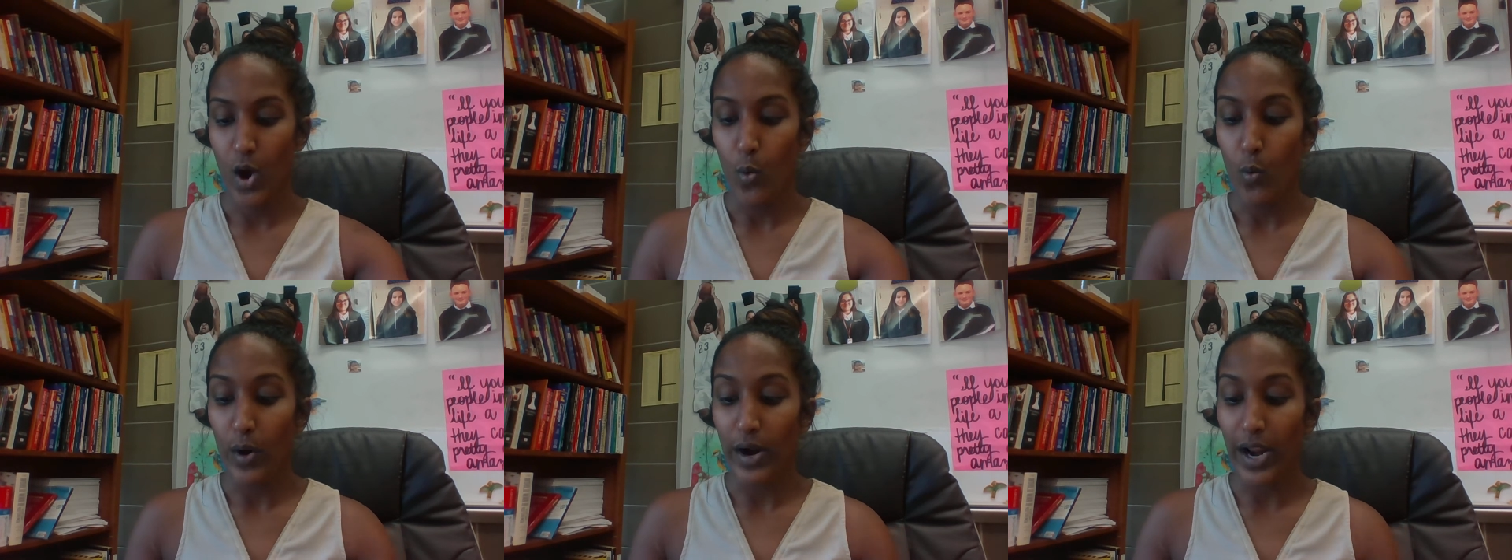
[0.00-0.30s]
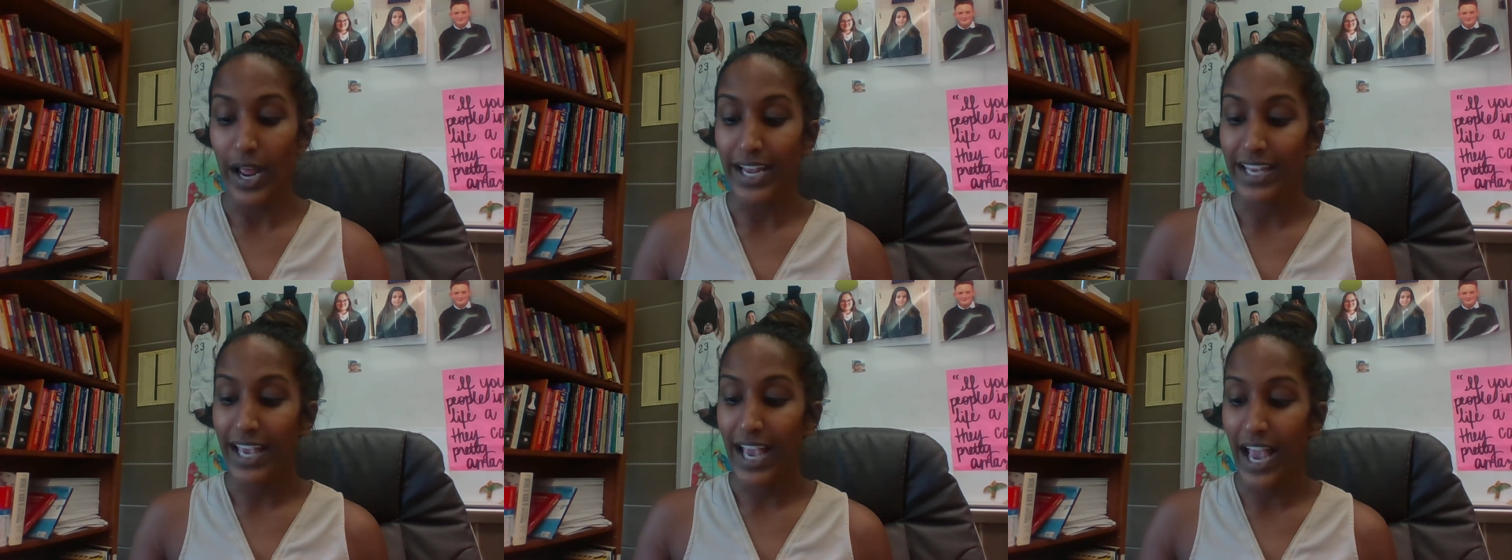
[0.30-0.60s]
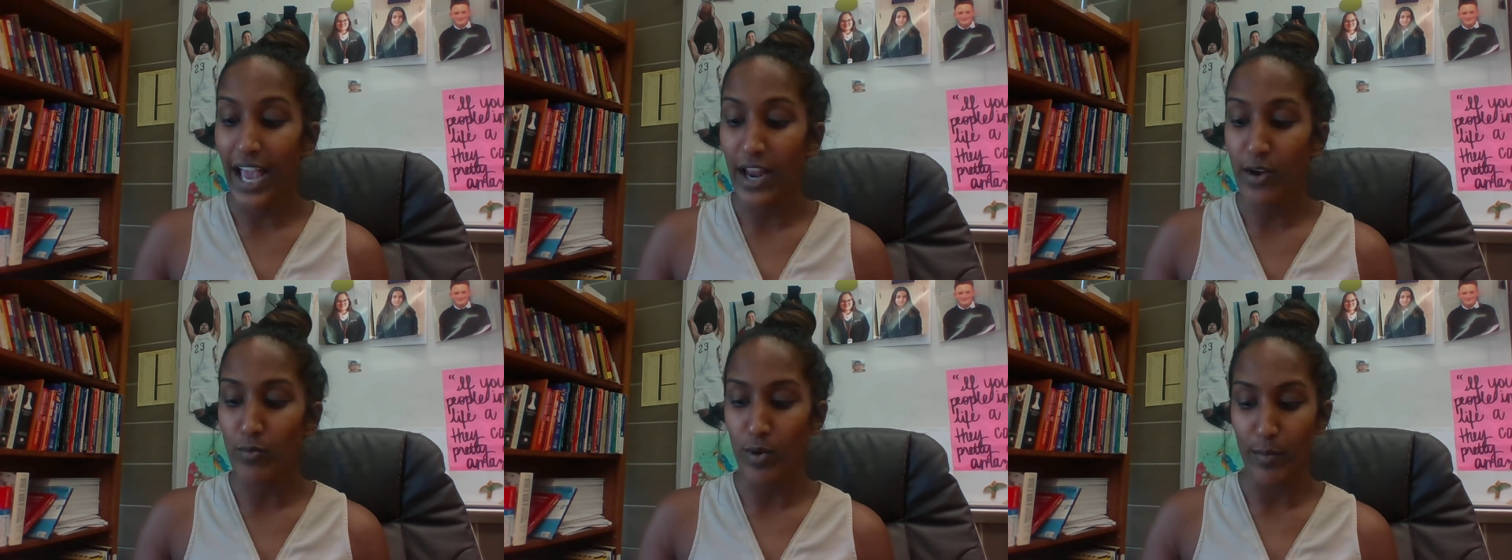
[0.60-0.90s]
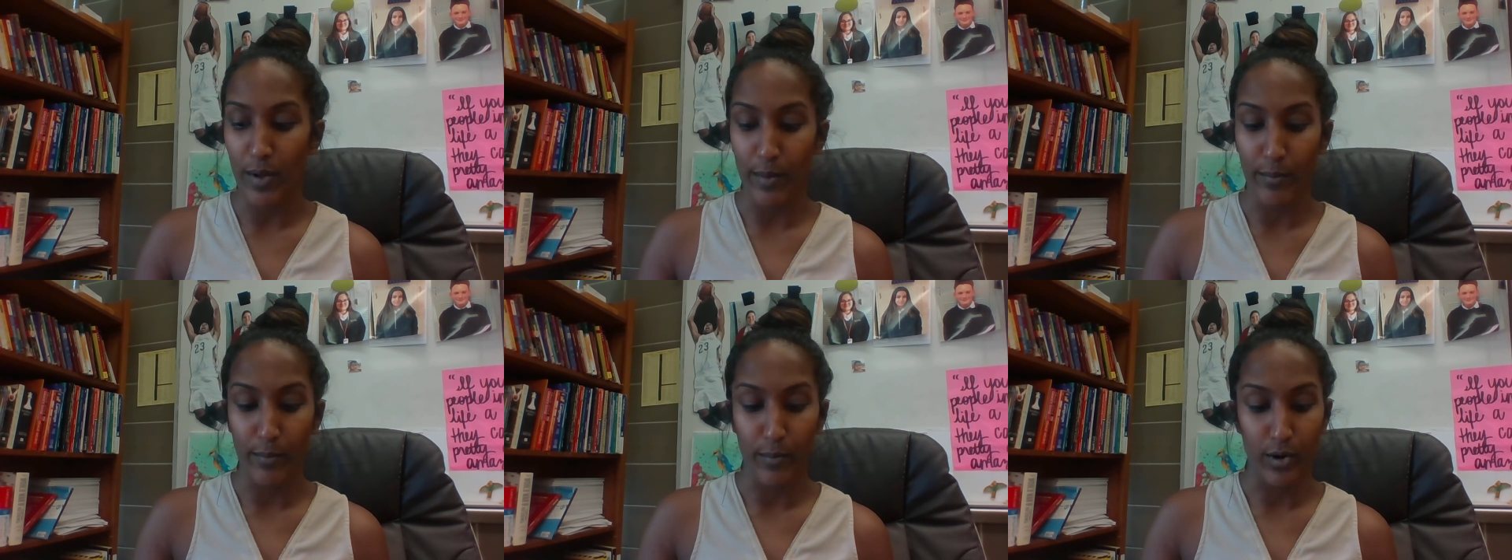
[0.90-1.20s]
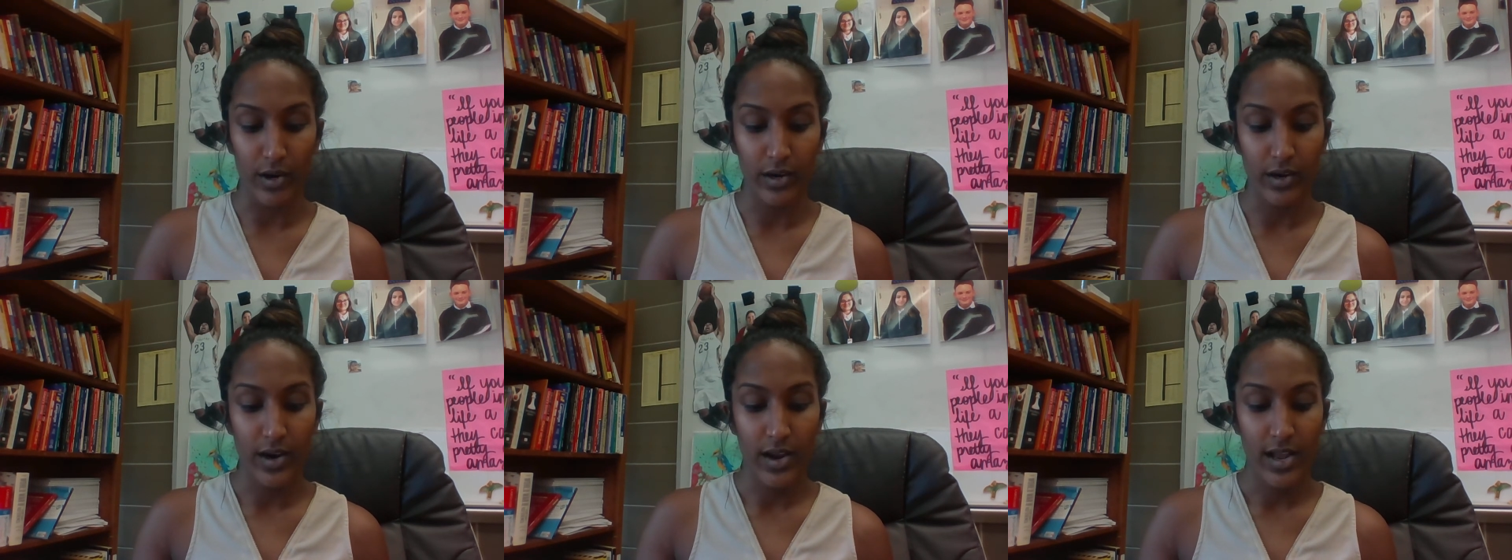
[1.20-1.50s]
What I can
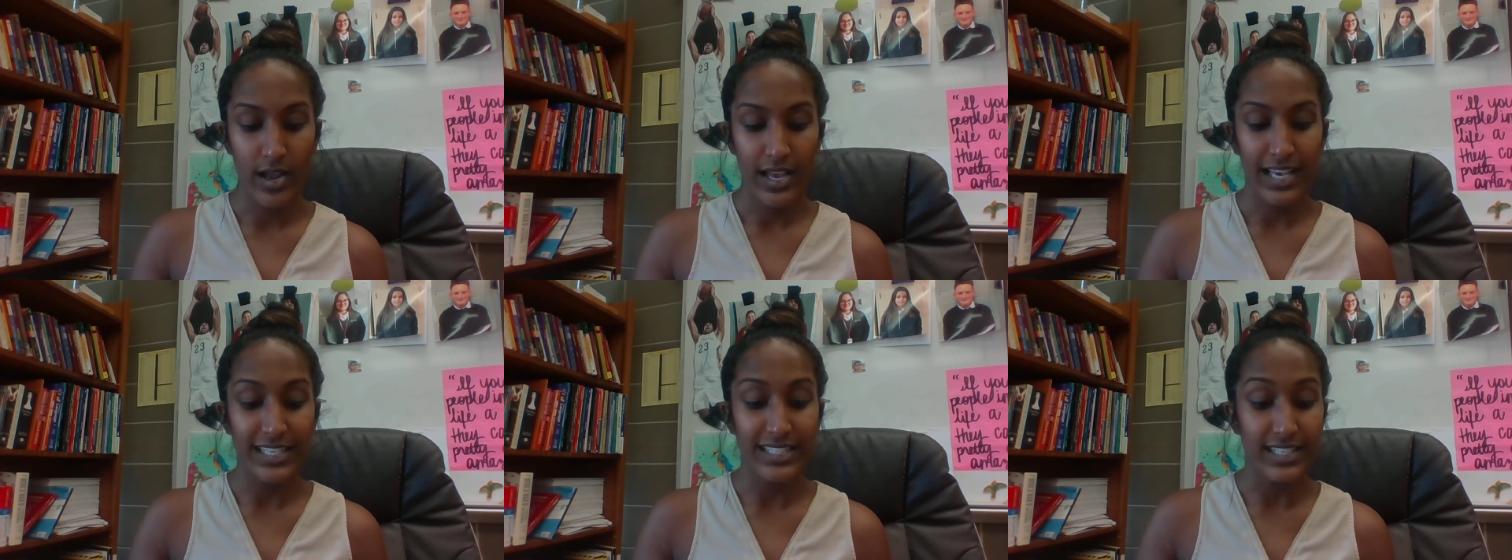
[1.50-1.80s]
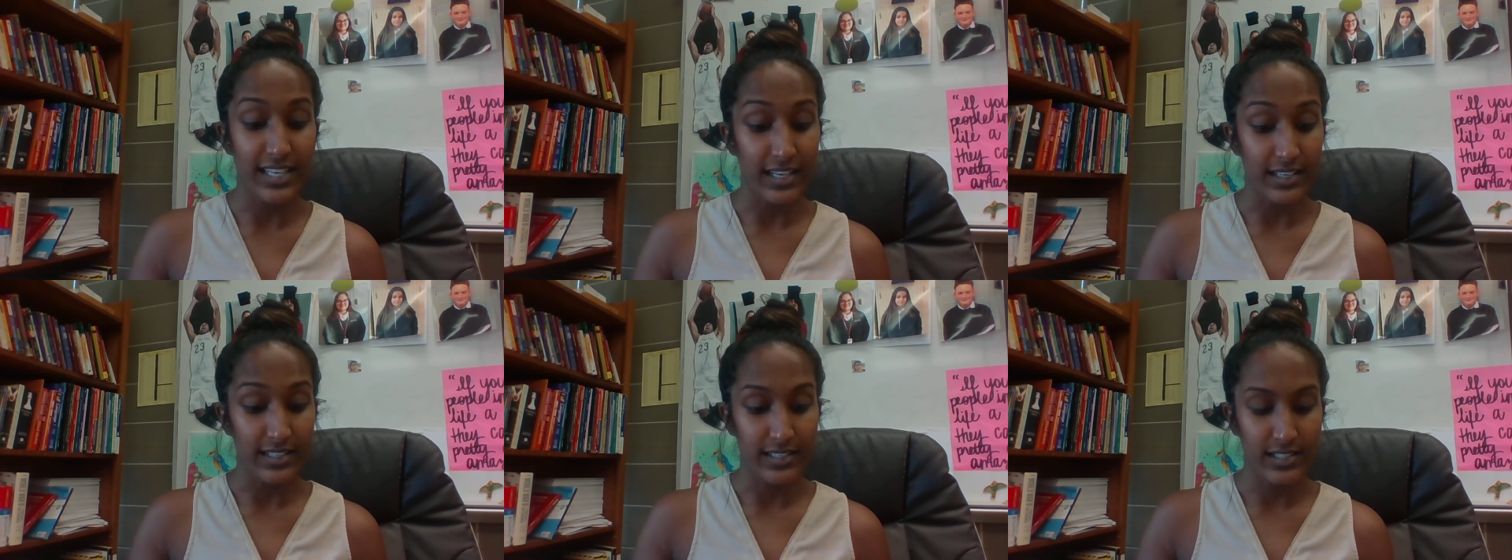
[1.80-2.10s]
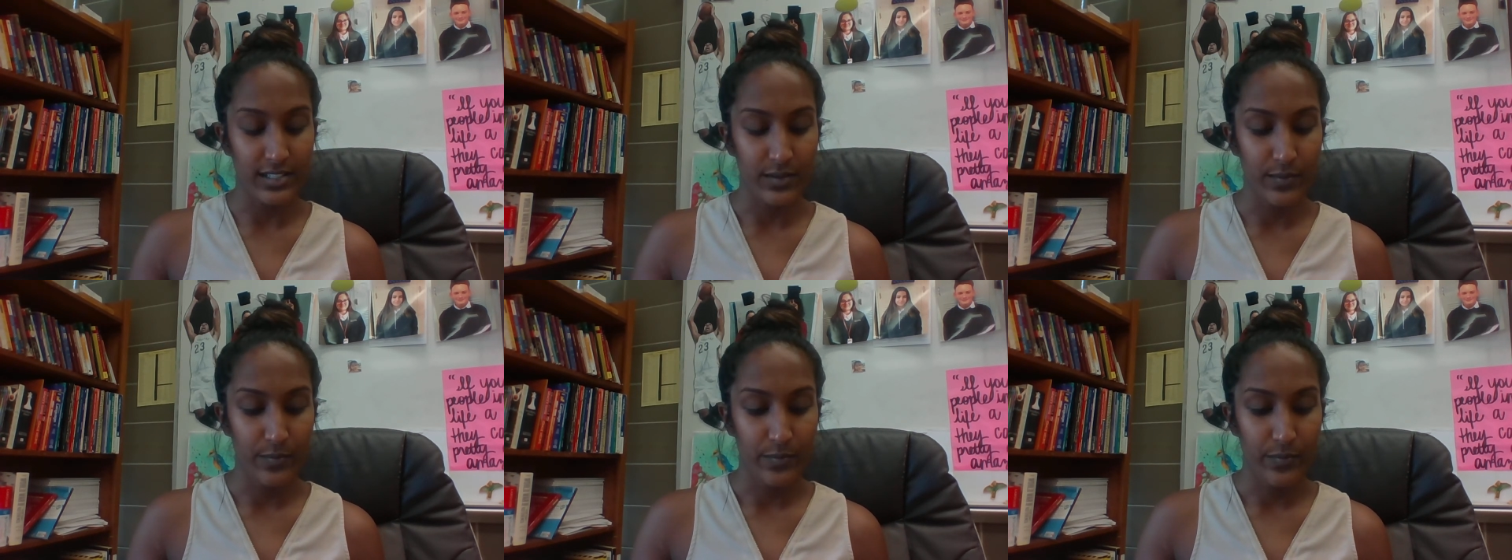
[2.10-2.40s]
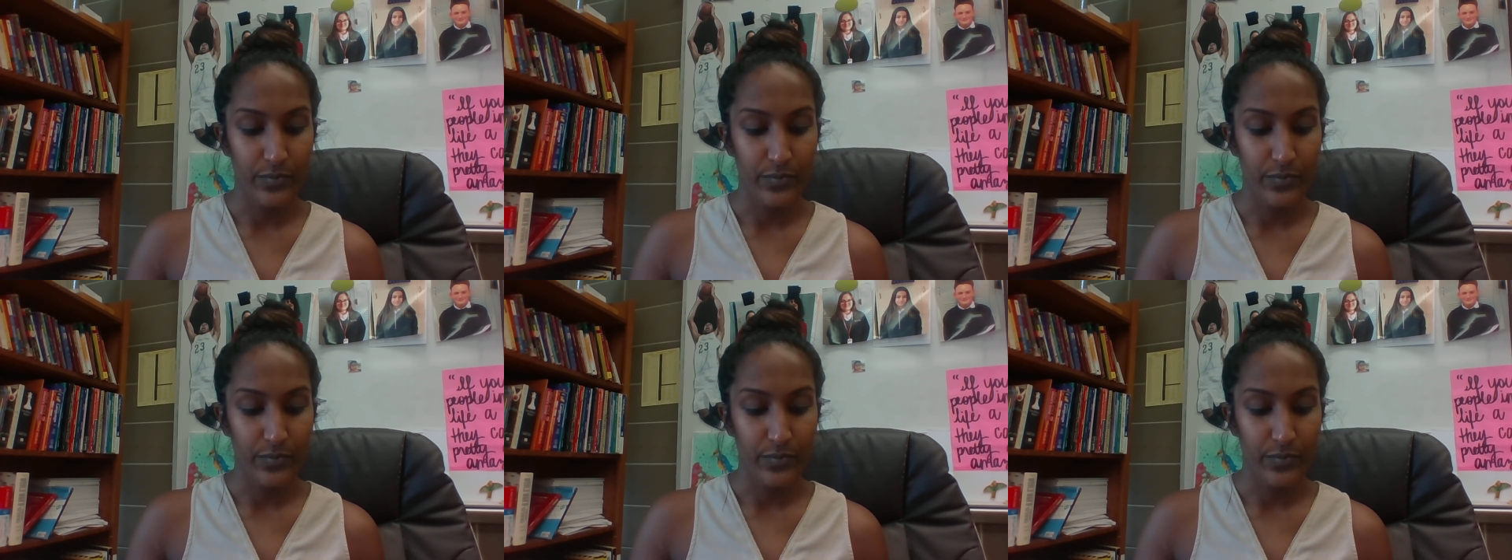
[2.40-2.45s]
remember is this.